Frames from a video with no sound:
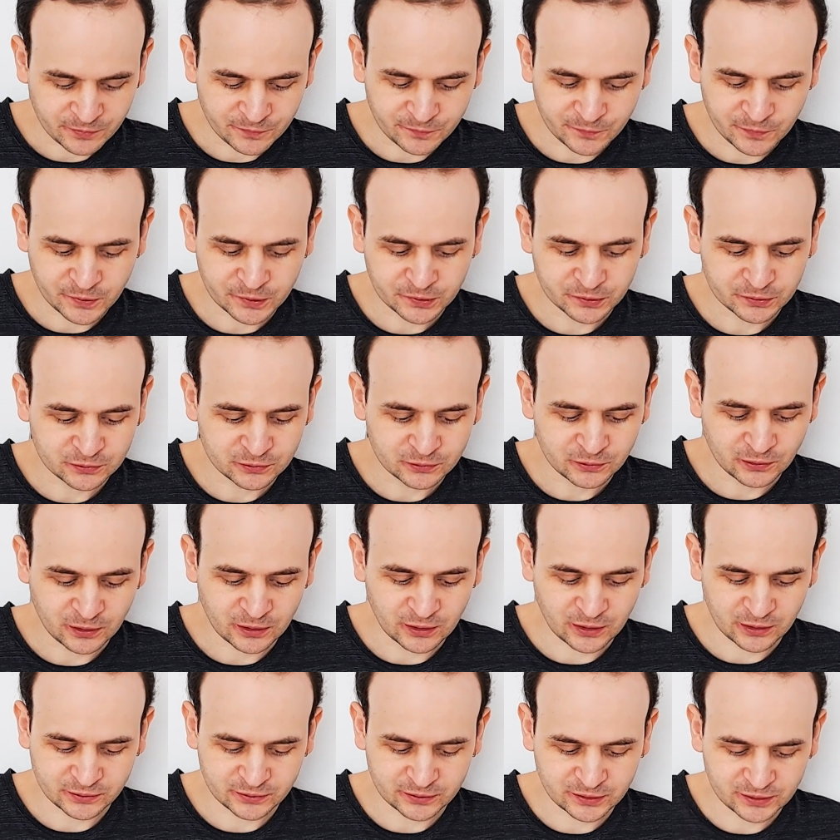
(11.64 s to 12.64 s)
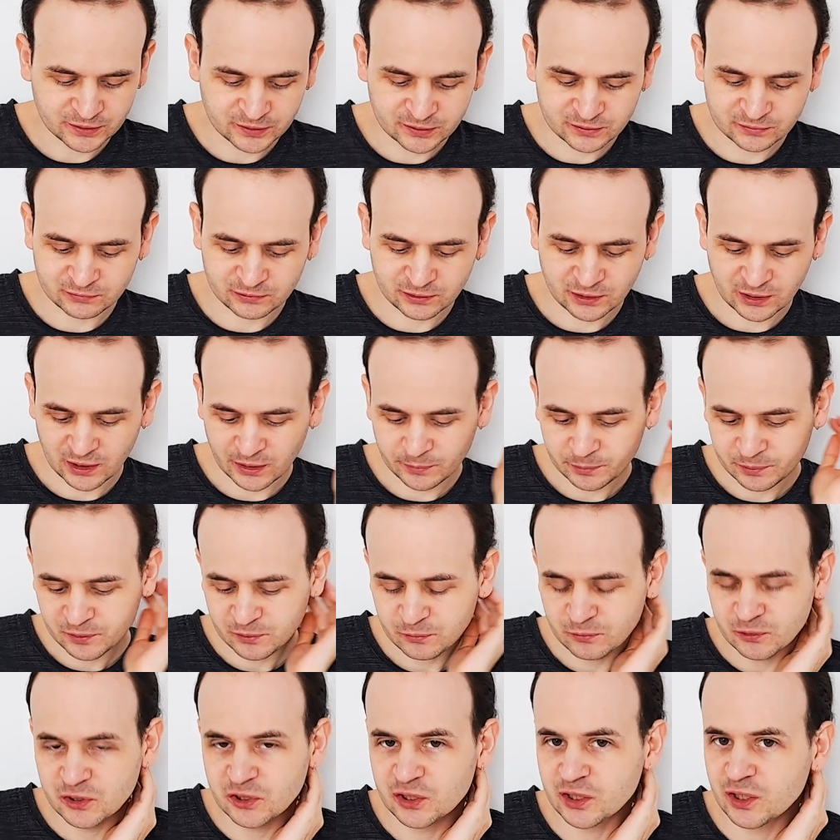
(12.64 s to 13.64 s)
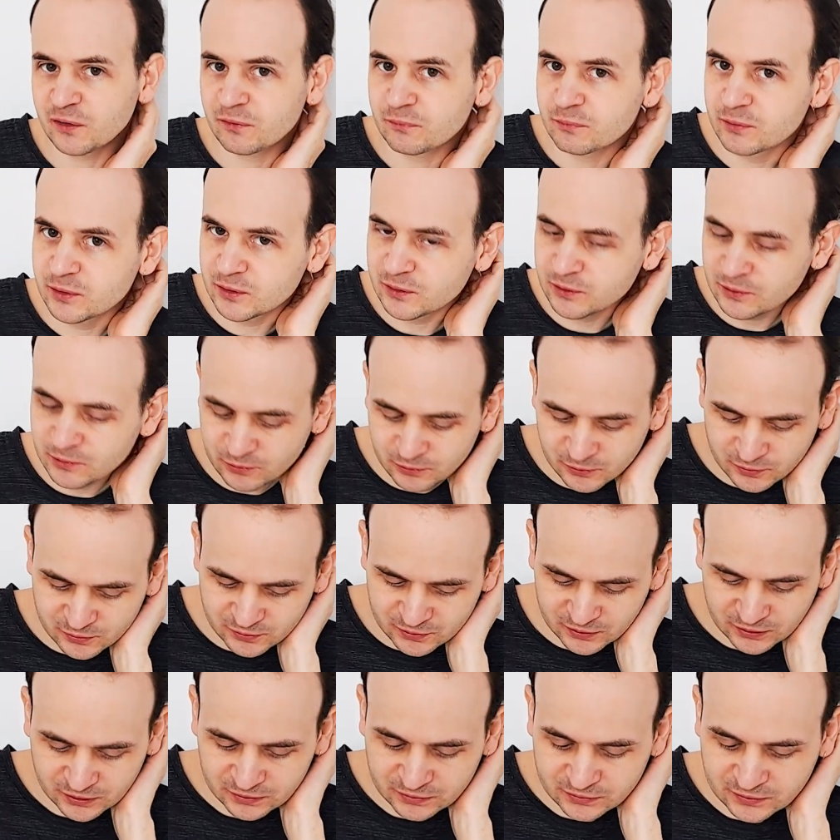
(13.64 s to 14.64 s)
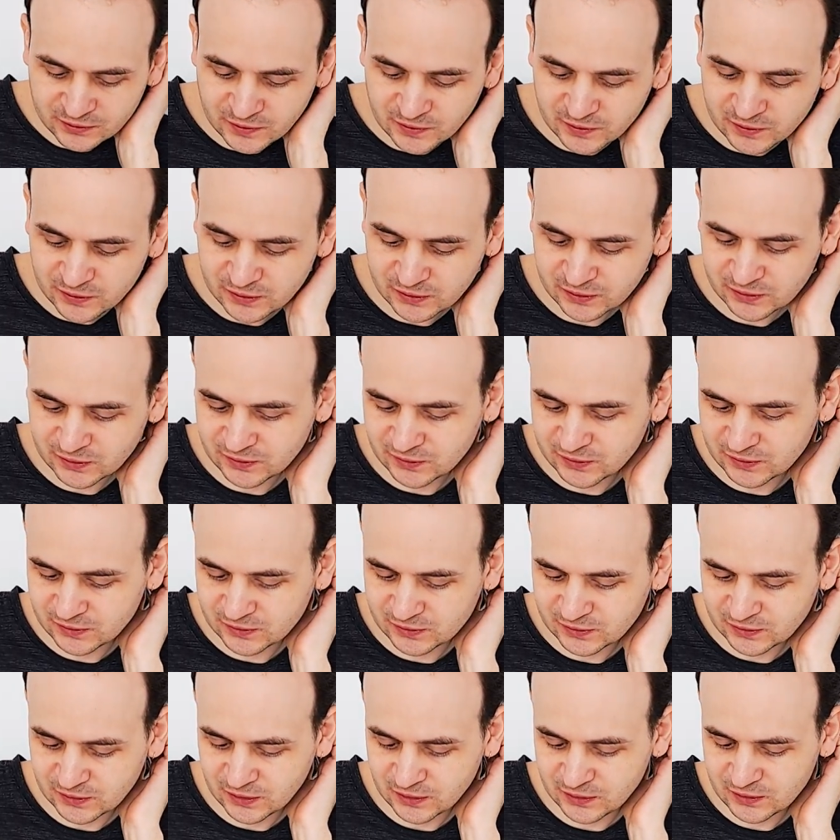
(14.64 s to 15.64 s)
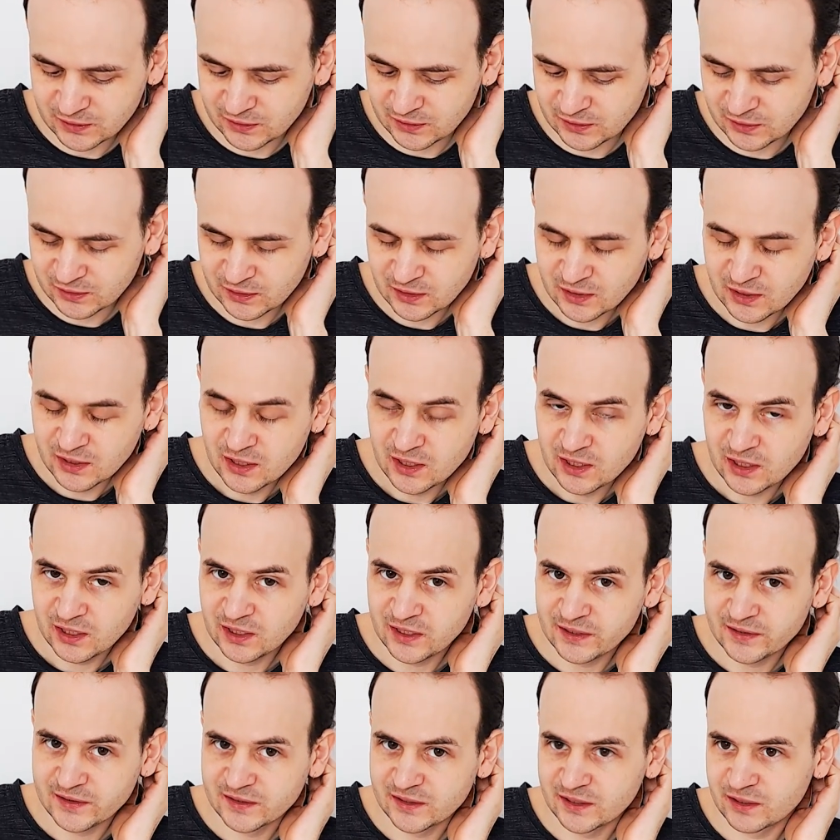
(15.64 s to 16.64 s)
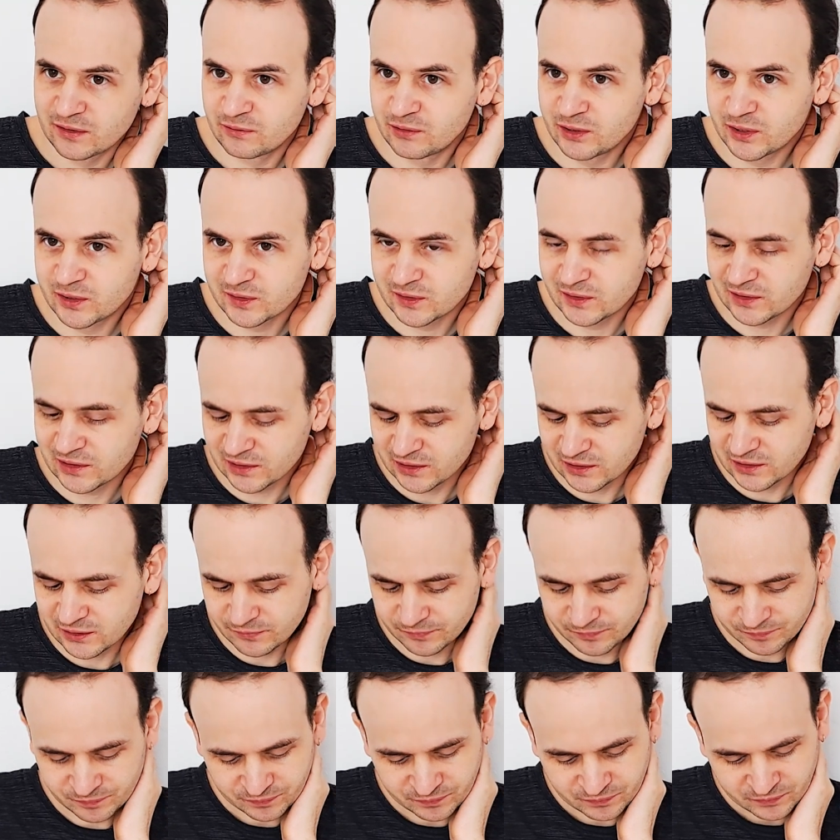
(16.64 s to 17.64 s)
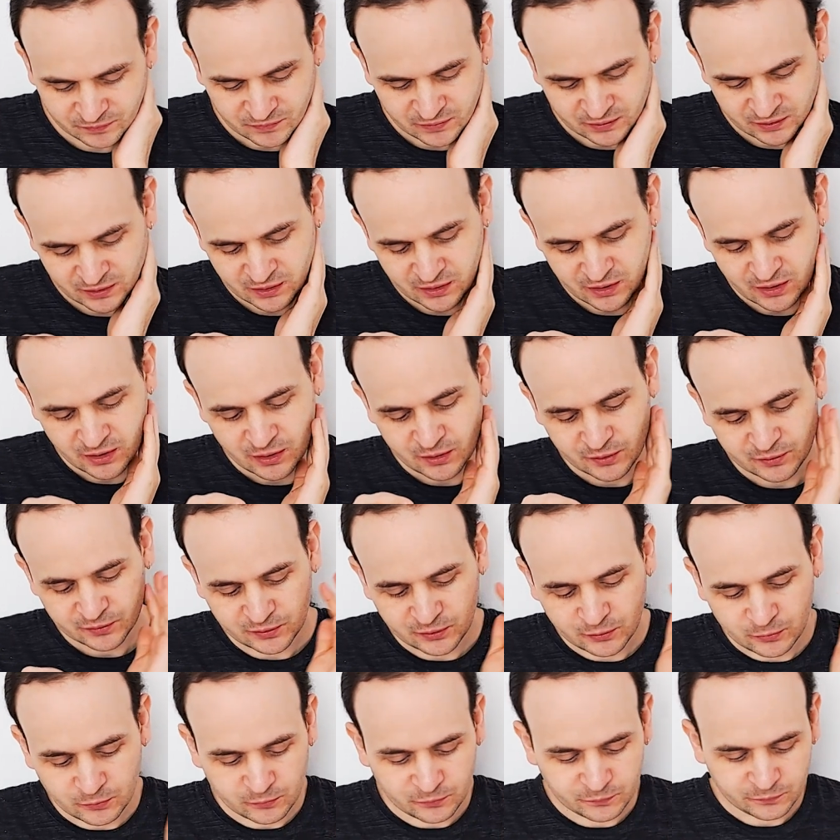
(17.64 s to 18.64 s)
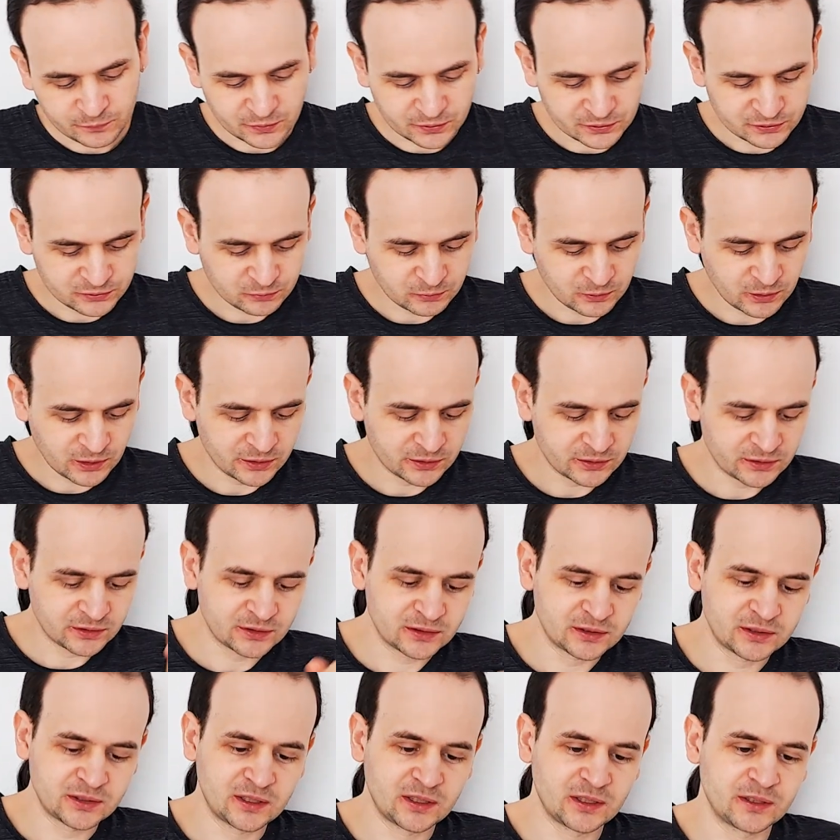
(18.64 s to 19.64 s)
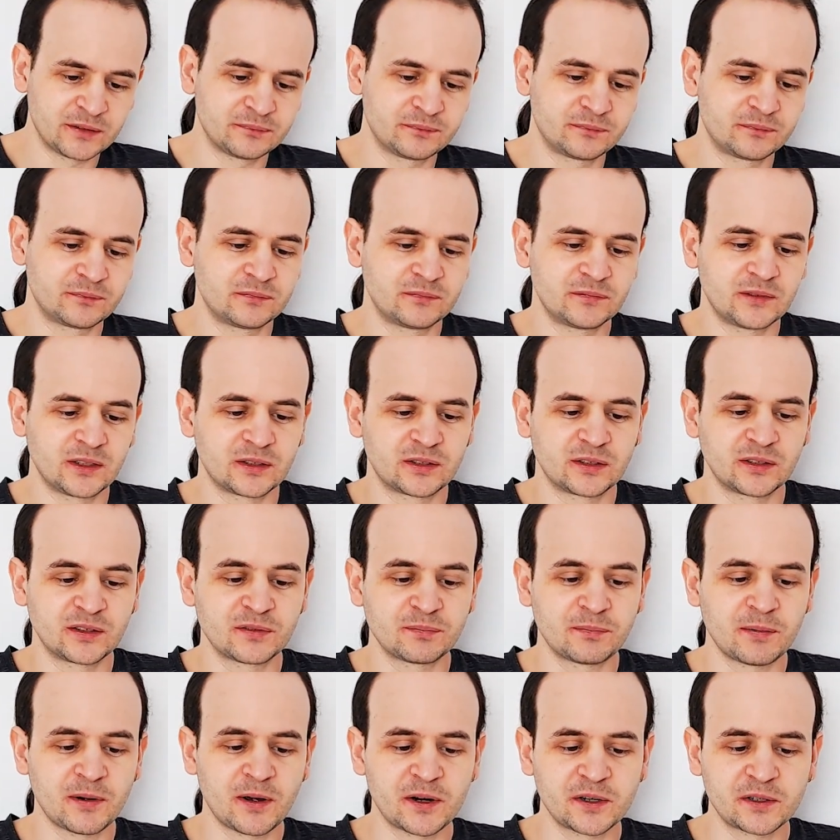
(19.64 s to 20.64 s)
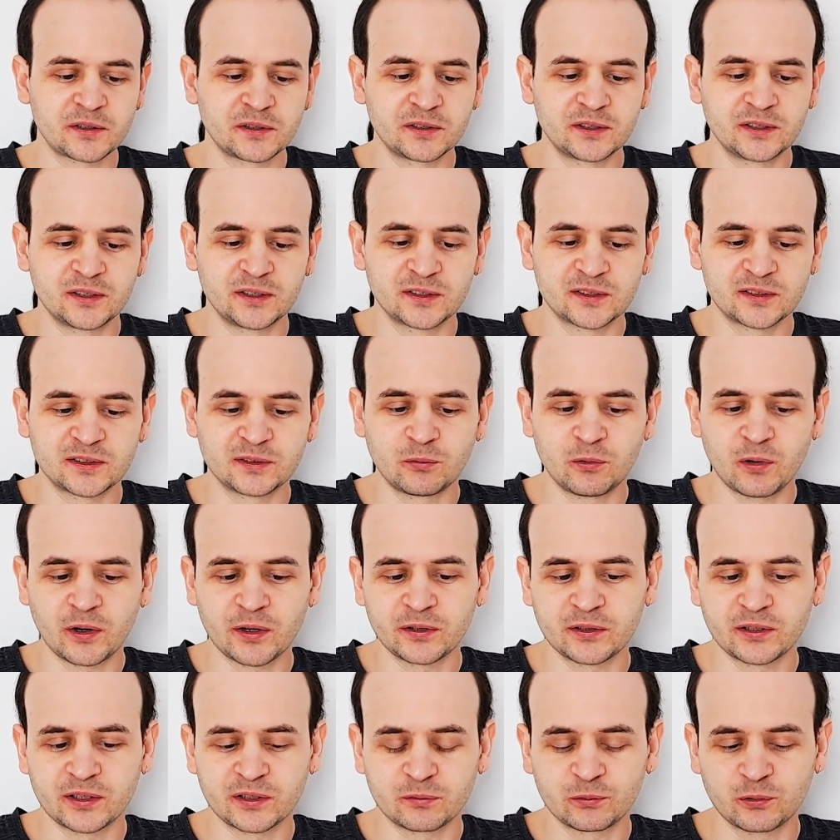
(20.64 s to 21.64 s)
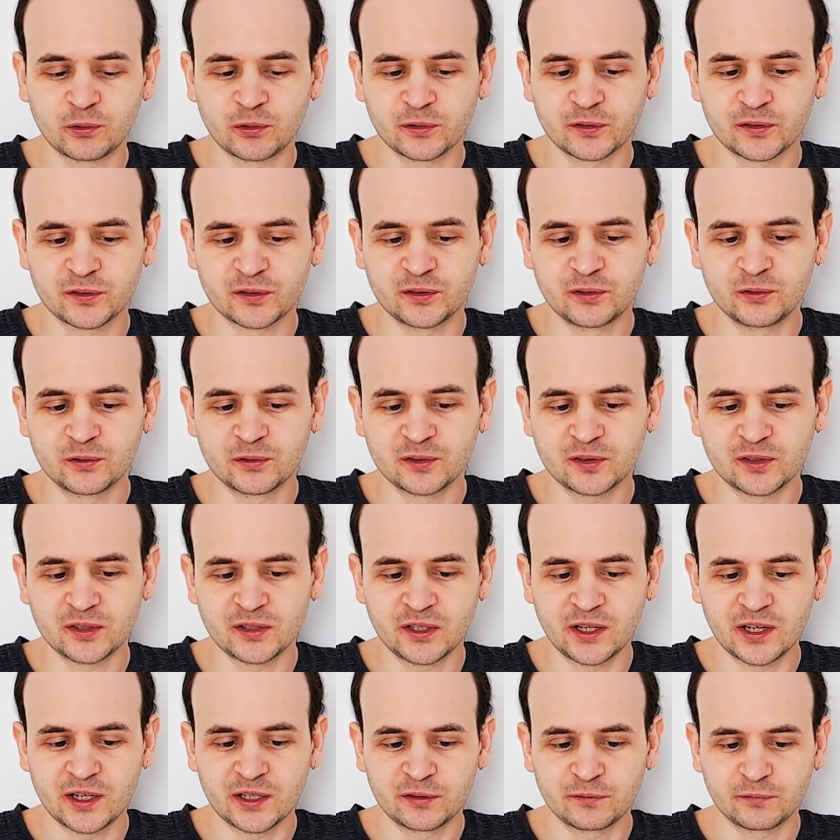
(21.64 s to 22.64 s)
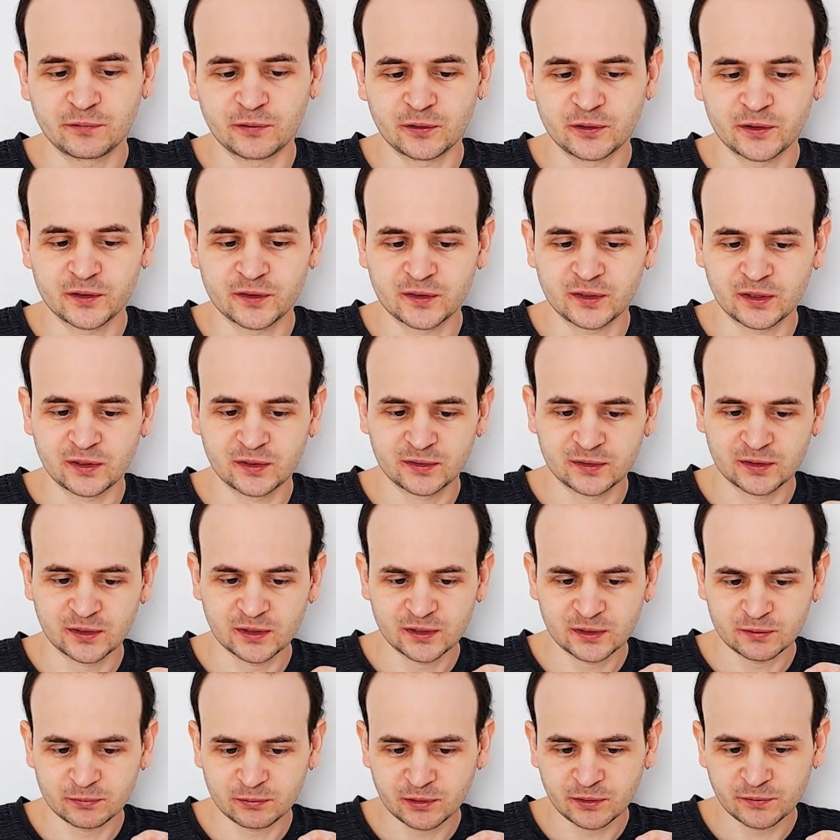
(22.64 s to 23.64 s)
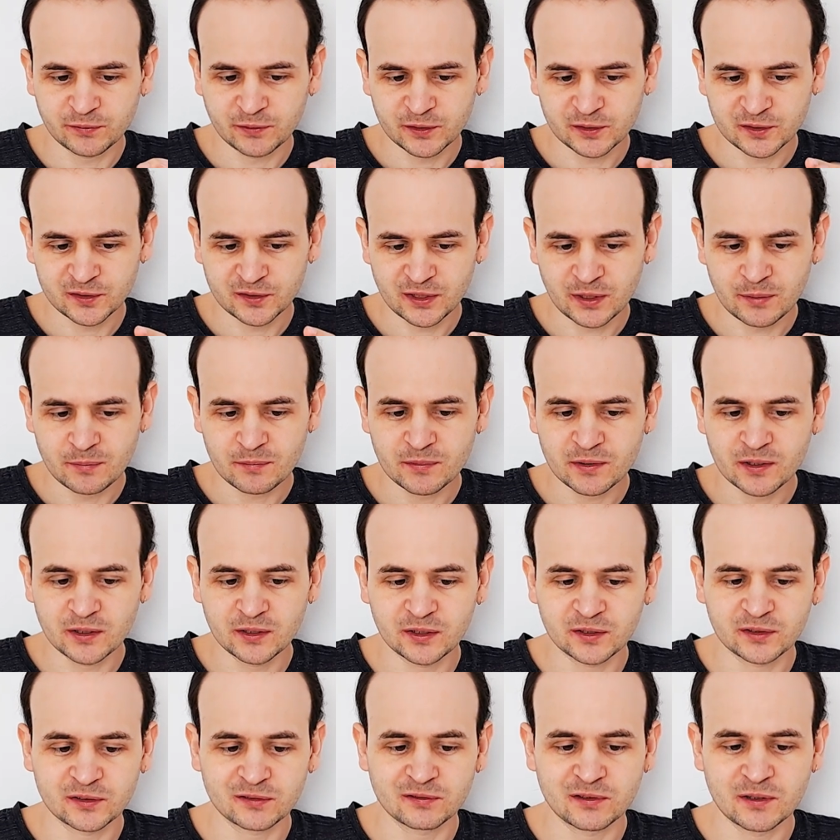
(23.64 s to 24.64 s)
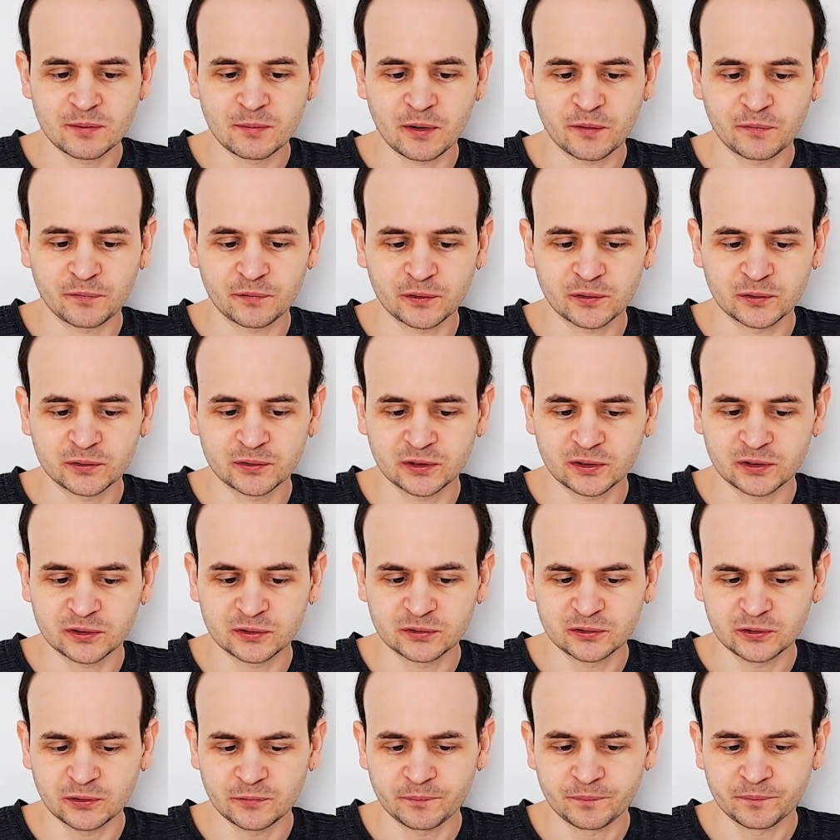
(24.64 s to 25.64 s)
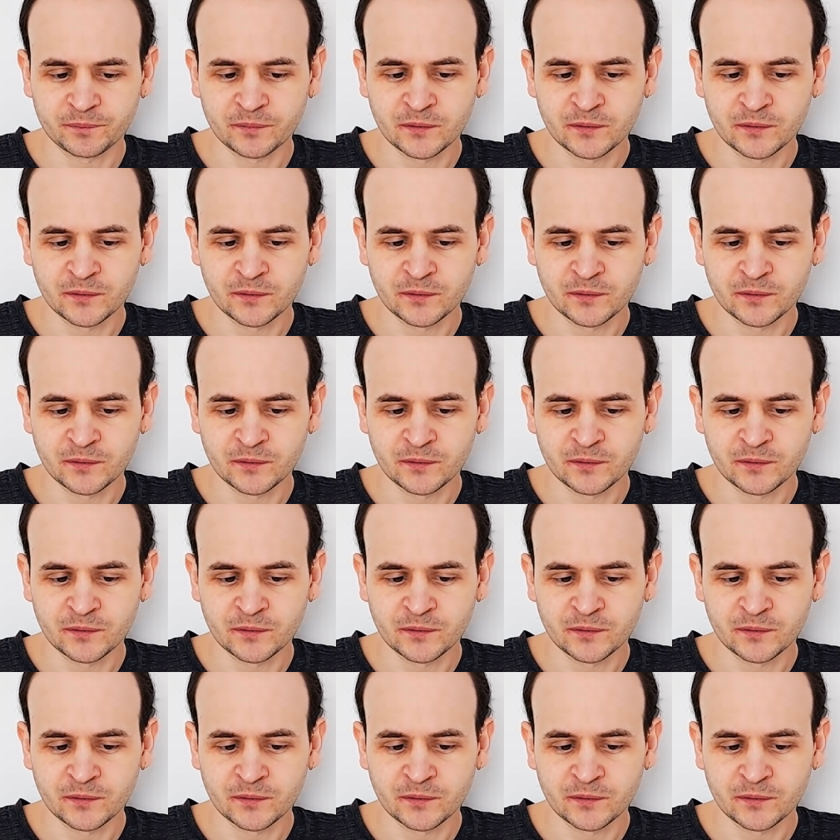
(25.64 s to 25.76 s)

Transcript: referring to are these three hubs which have been used in Technics sets, let's say recently. So first one uh, that inspired me is the one that was used in 8466 for the first time in Extreme Off-Roader 2